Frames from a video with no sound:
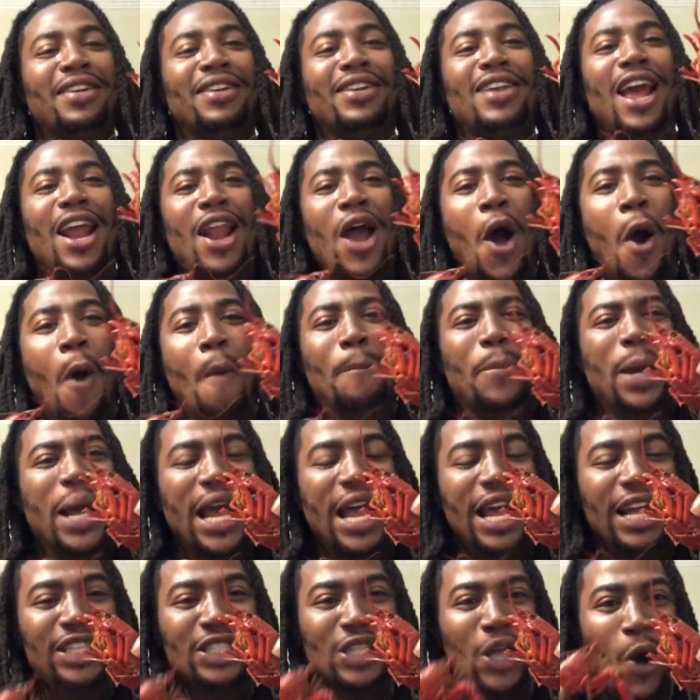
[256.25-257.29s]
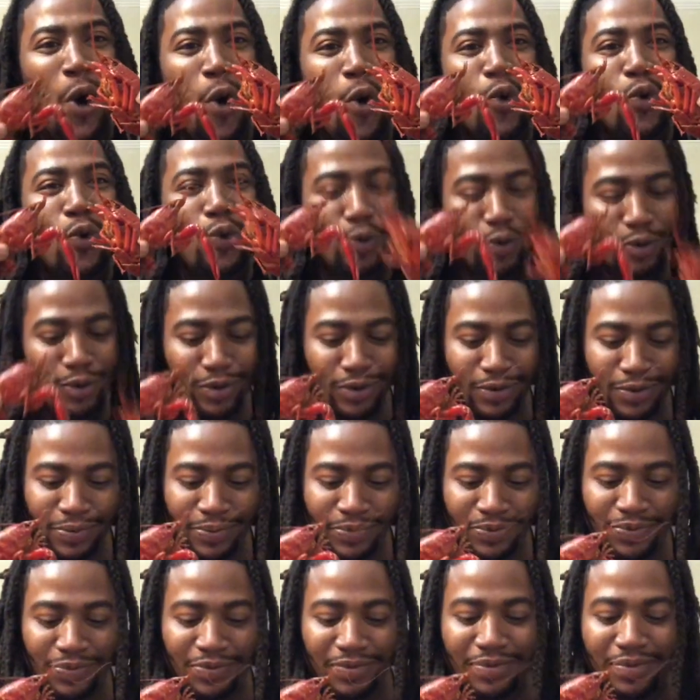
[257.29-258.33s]
That how big too.
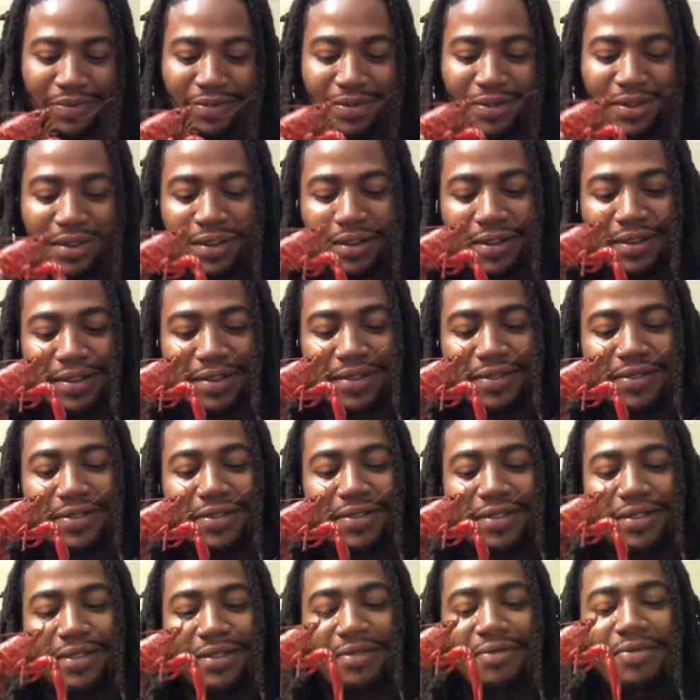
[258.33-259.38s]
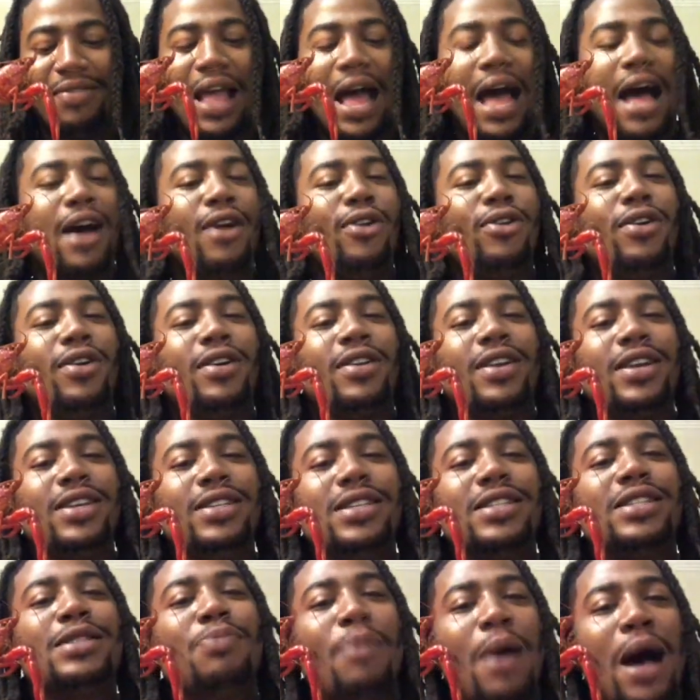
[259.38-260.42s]
Don't believe this nigga. Nah, look, this
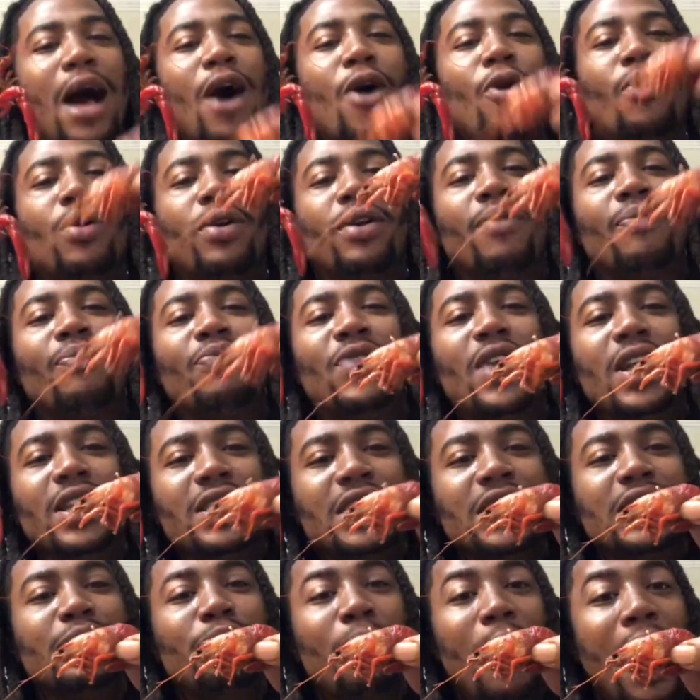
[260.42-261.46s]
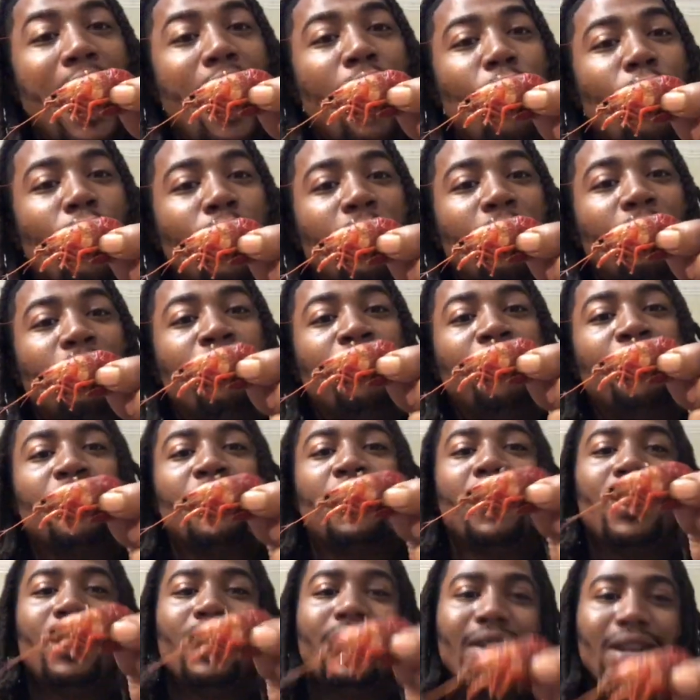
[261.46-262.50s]
is small. Don't believe this. This is small one.
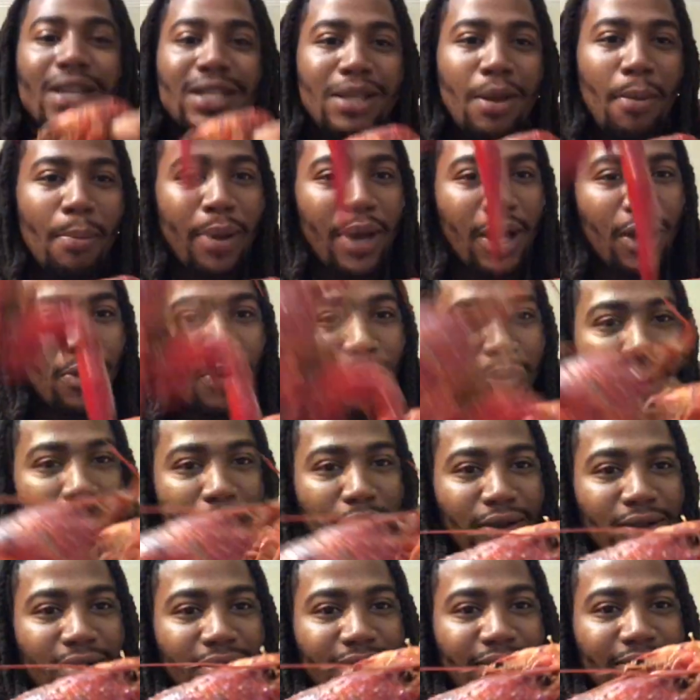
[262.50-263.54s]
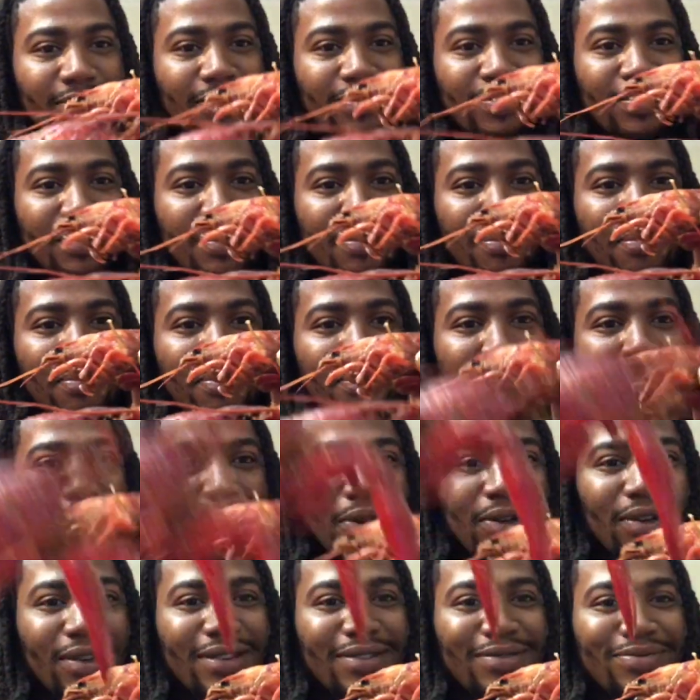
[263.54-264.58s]
This a big one, bro. This man. Bro,
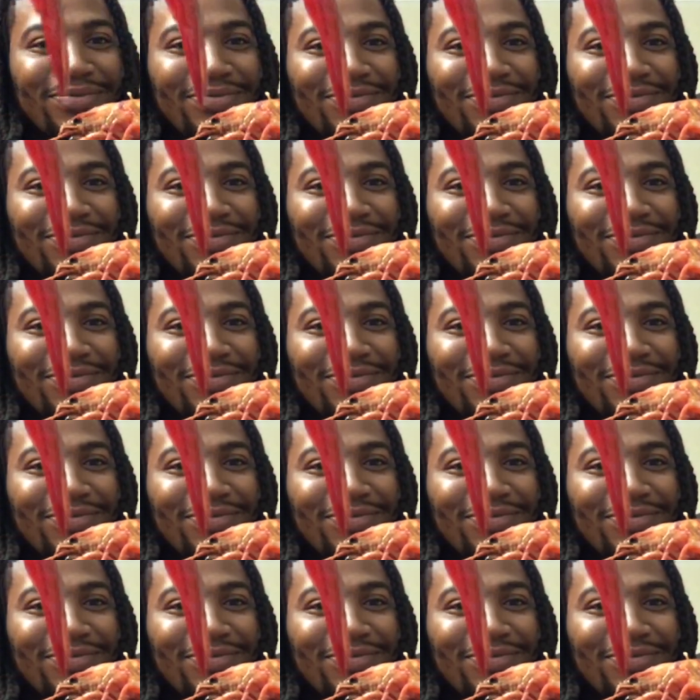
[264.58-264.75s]
look.